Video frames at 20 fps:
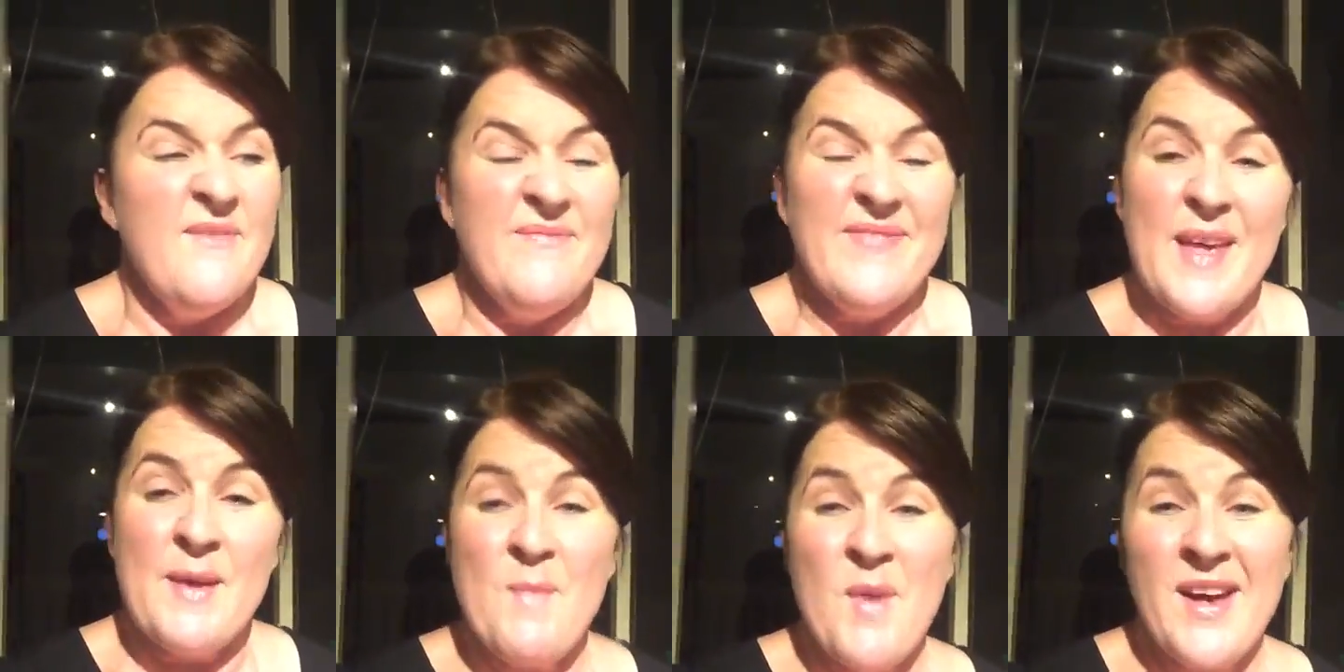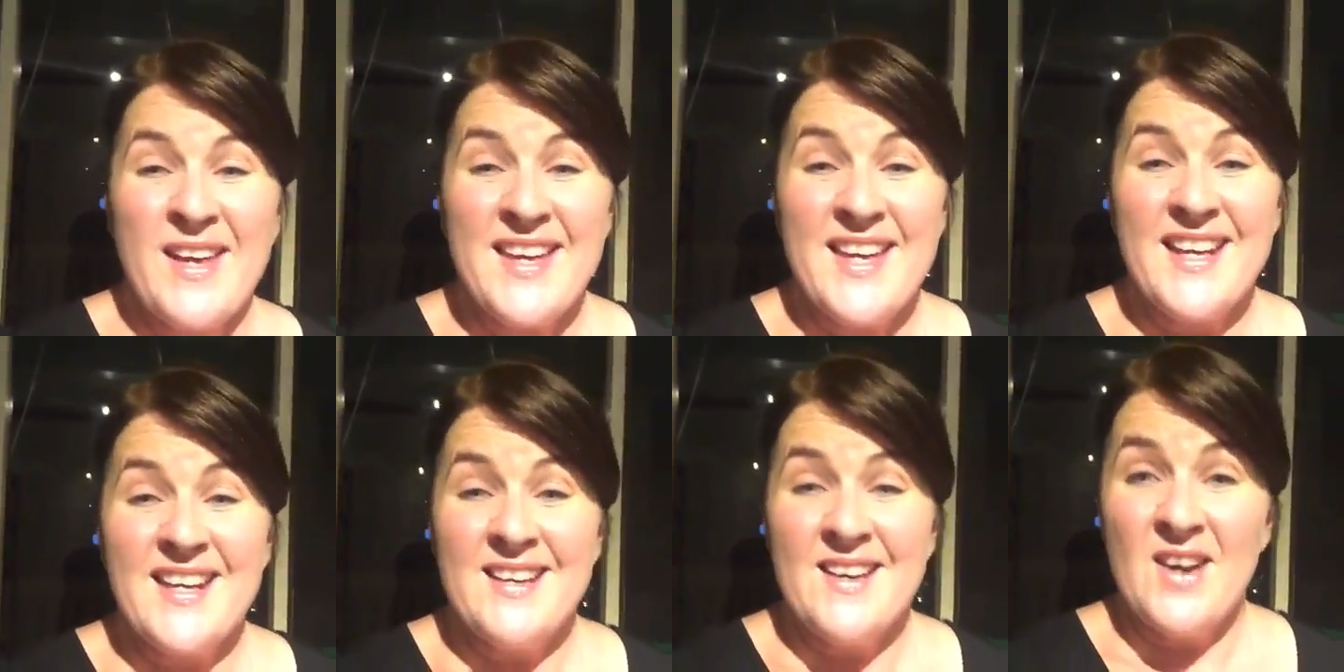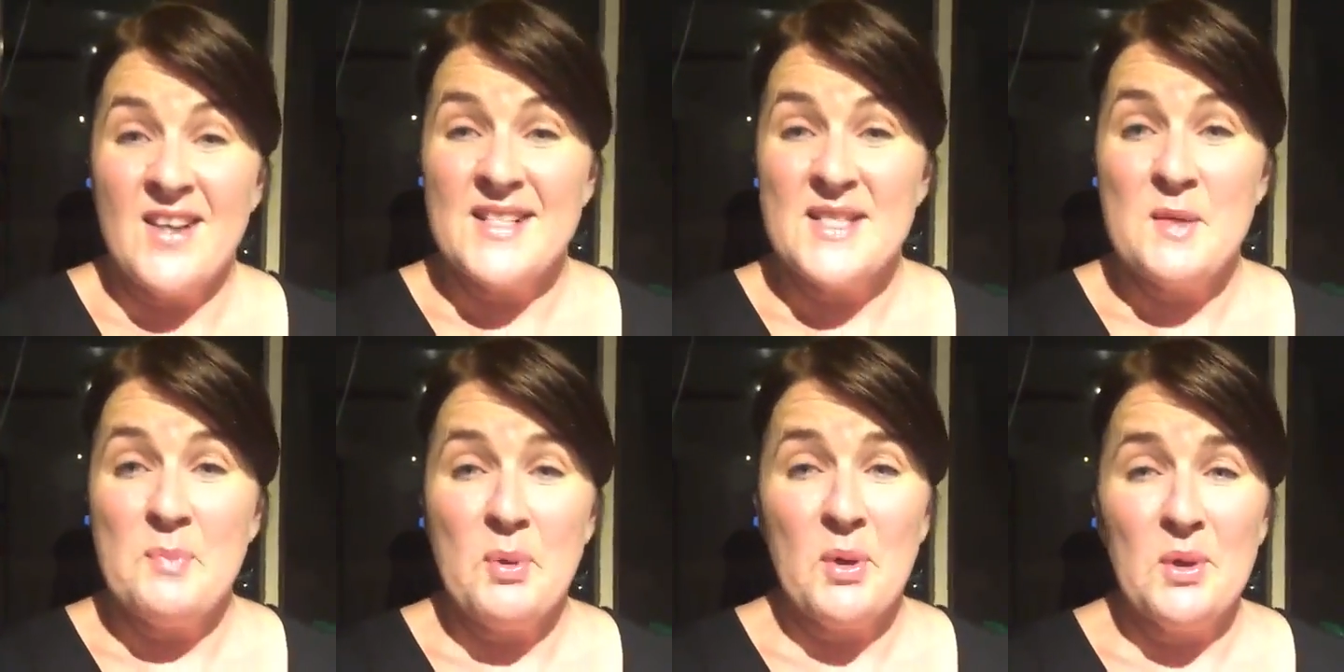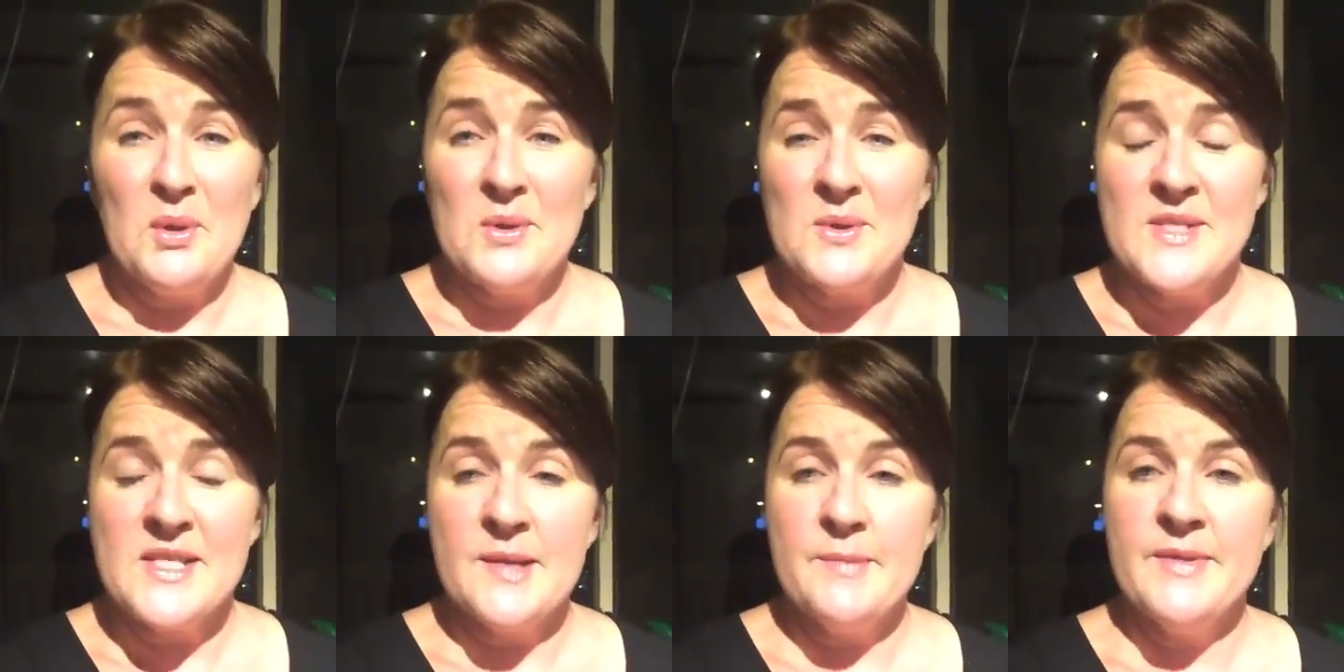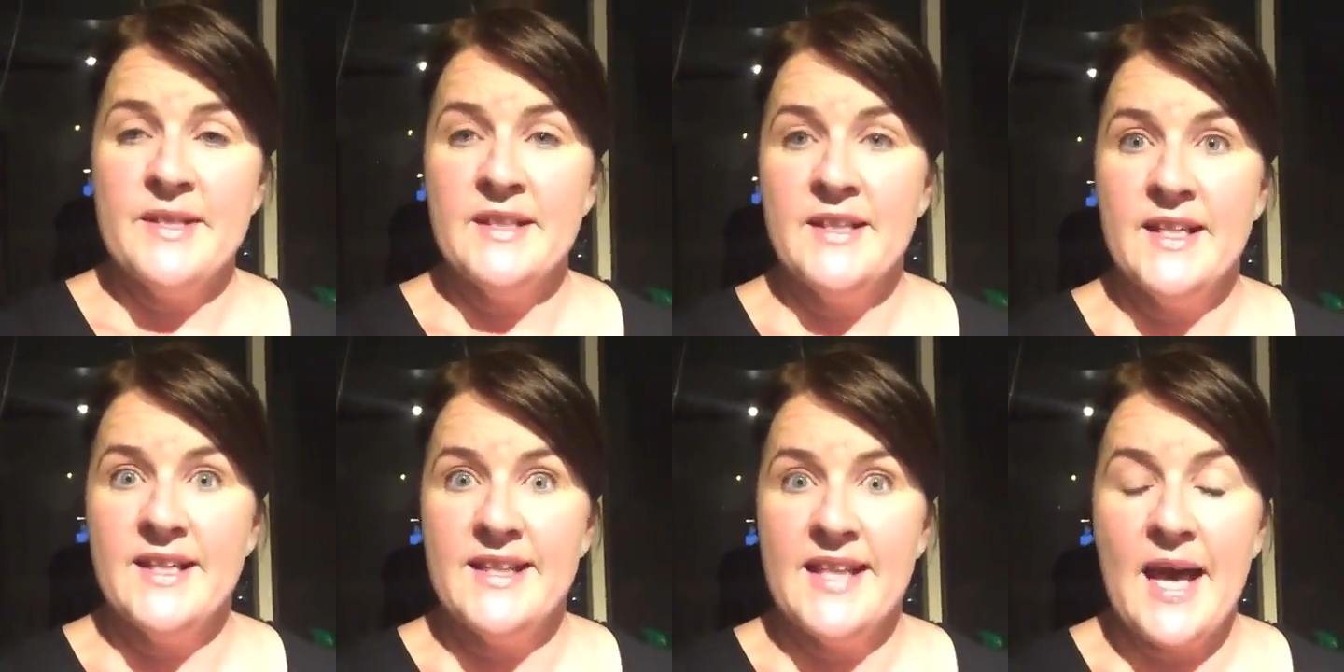They might get an icy pole or something
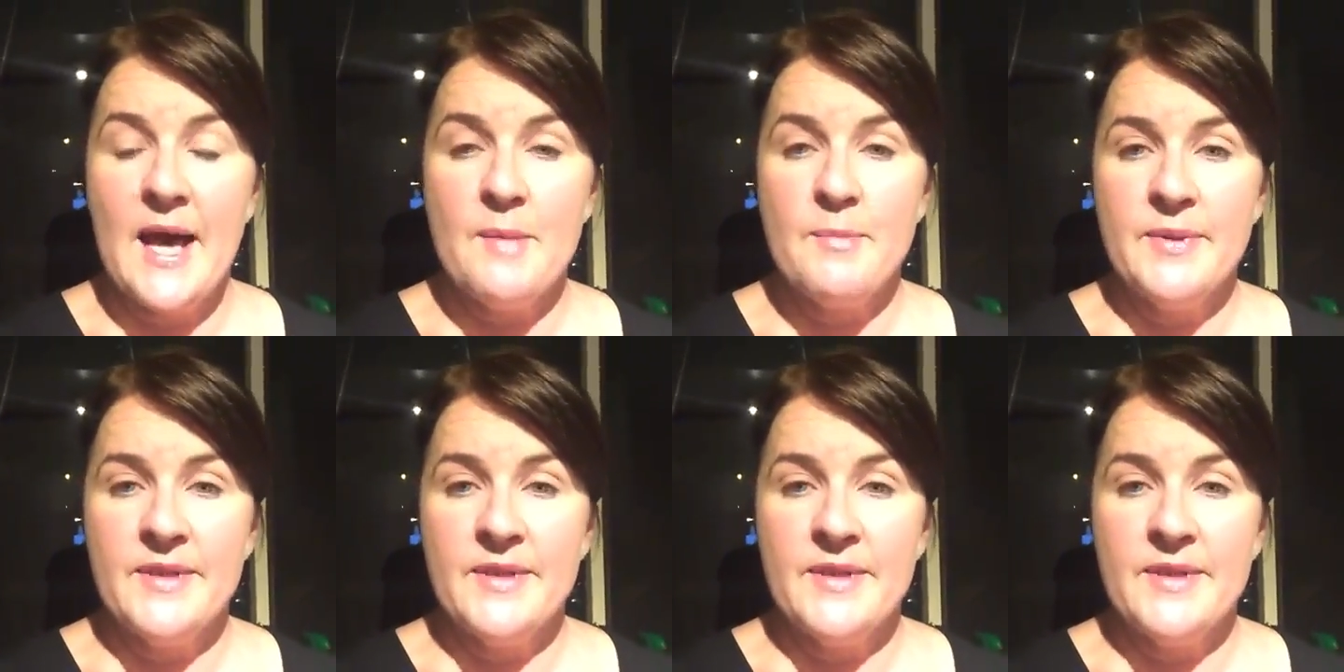like that,